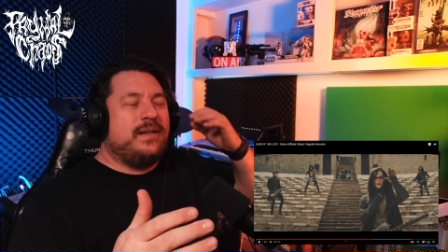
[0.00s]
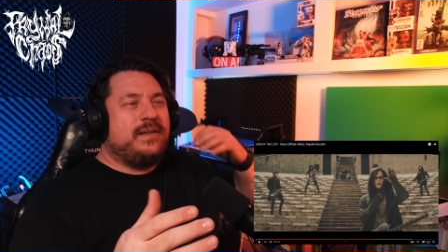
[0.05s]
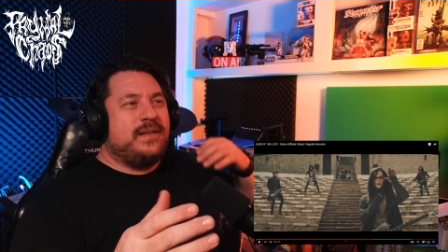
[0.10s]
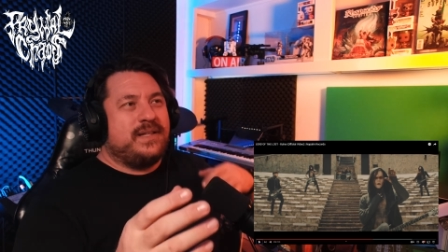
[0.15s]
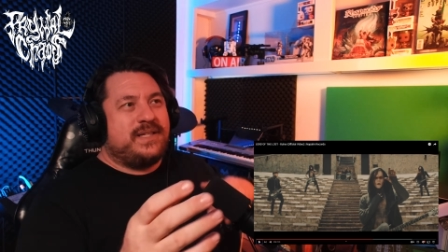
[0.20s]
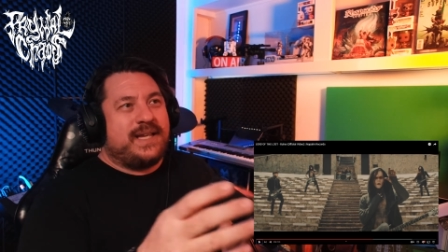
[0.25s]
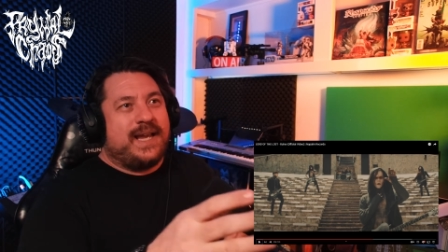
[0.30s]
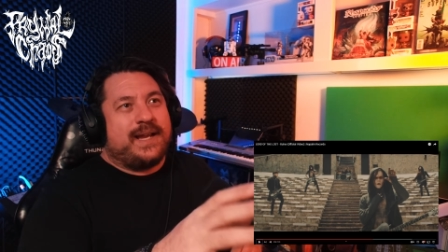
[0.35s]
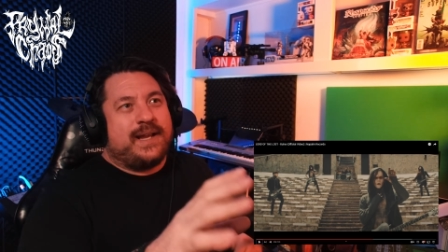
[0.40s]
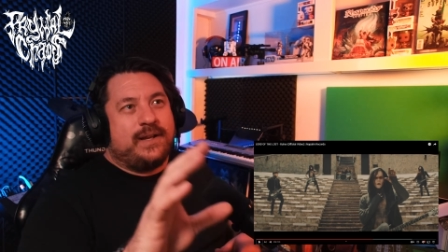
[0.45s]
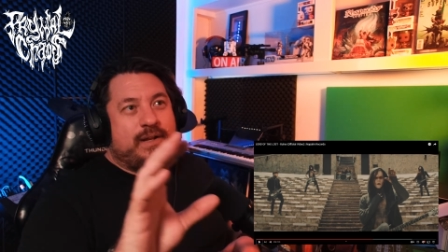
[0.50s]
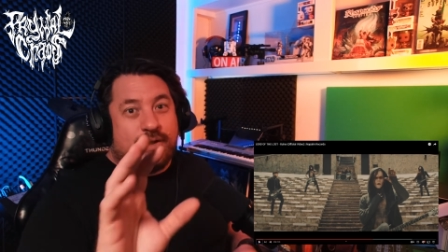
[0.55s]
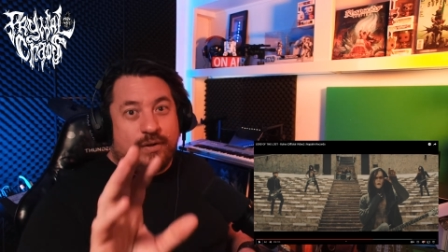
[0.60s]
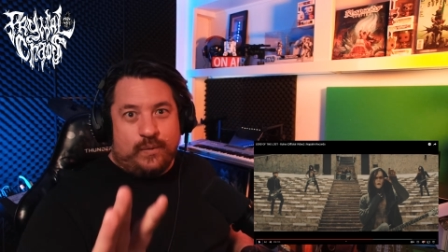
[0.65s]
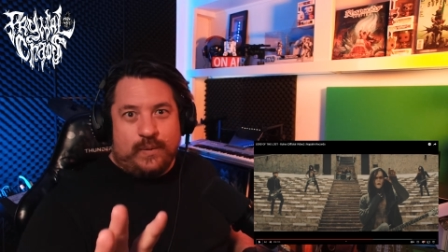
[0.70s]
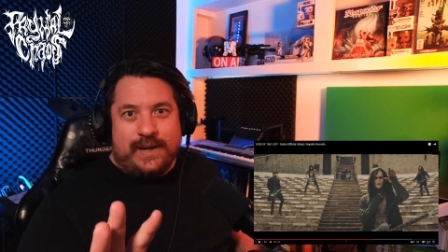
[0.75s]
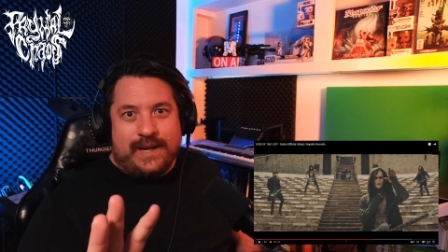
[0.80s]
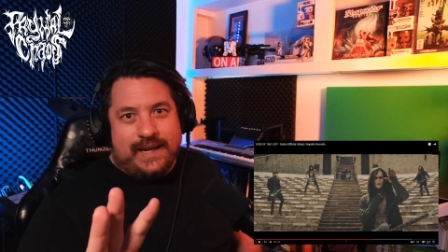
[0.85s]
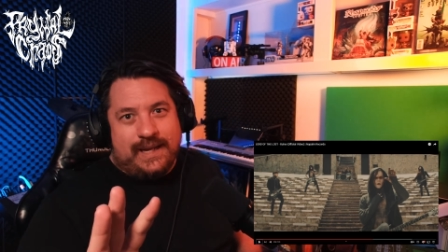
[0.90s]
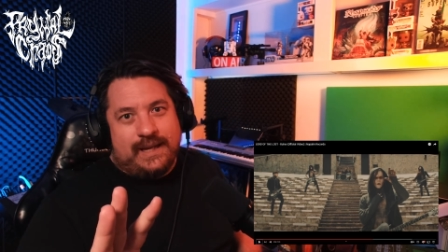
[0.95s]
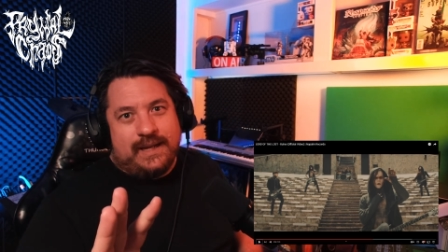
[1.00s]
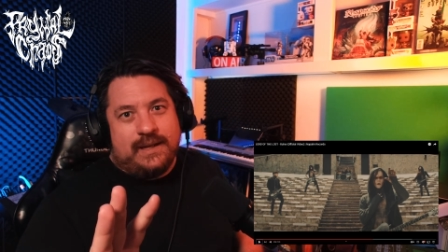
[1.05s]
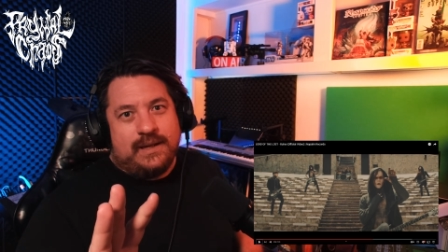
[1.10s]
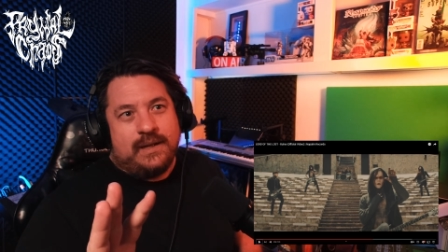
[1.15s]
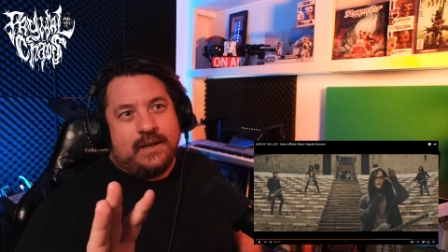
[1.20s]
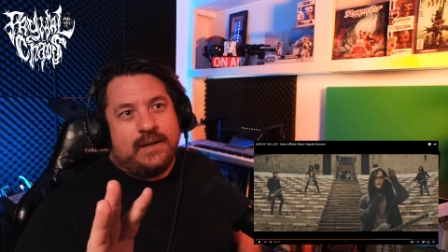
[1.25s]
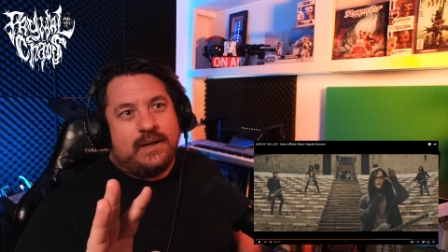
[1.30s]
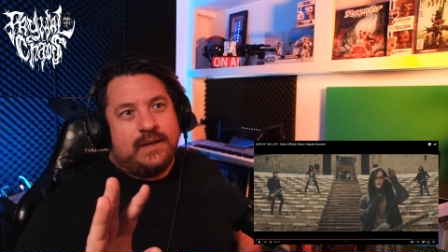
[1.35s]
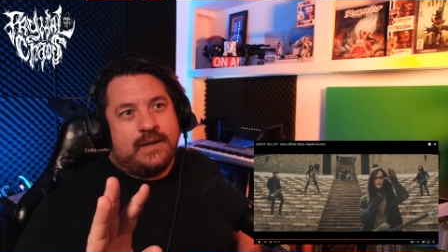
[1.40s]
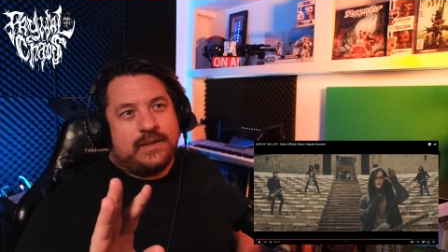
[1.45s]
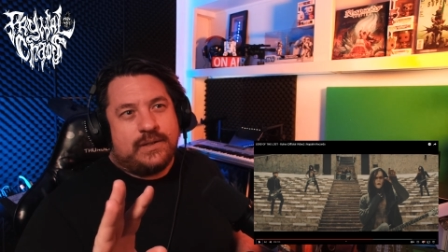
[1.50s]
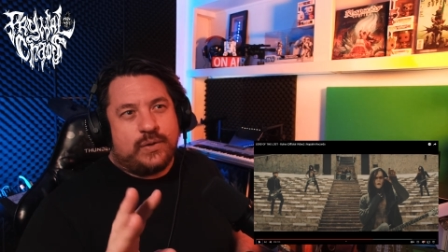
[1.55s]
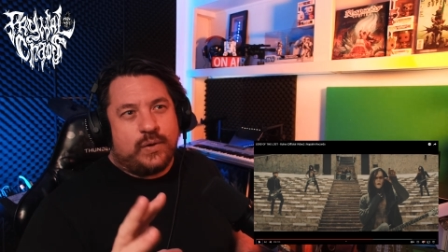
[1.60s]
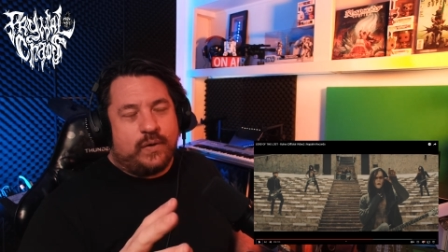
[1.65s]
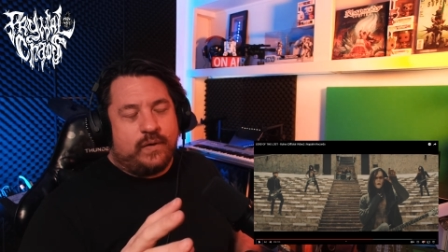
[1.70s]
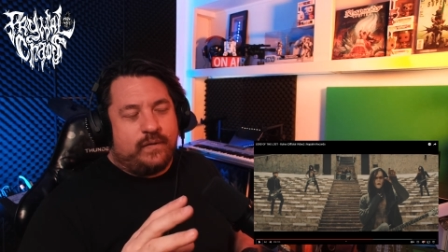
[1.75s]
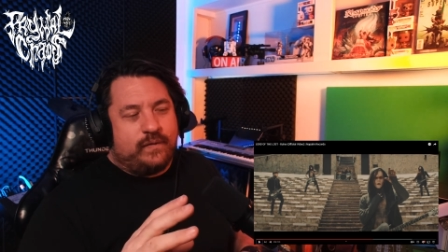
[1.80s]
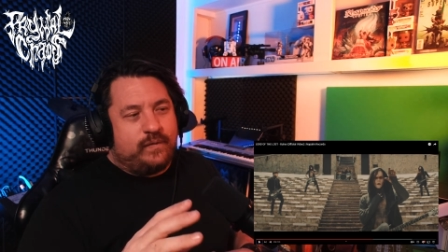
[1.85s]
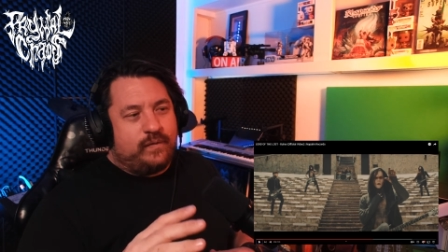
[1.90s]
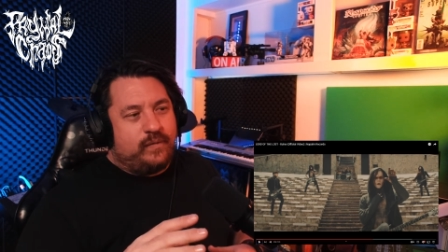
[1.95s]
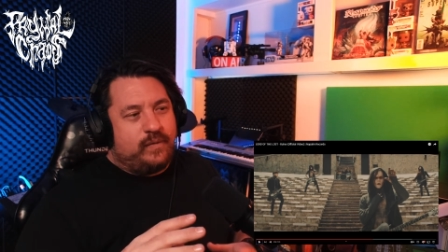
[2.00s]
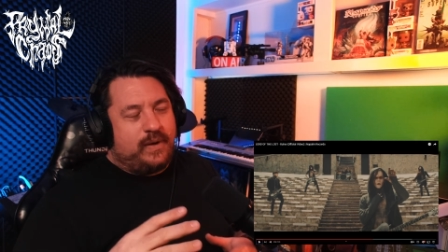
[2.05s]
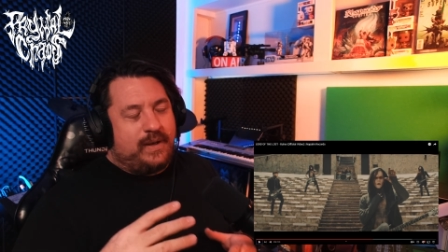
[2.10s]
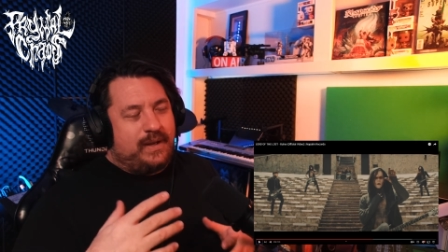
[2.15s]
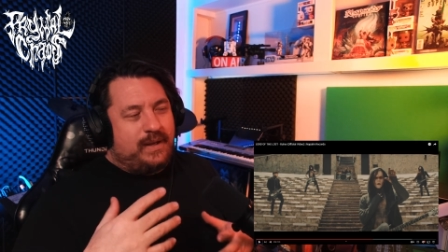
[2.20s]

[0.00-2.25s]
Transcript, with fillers: the second three, sort of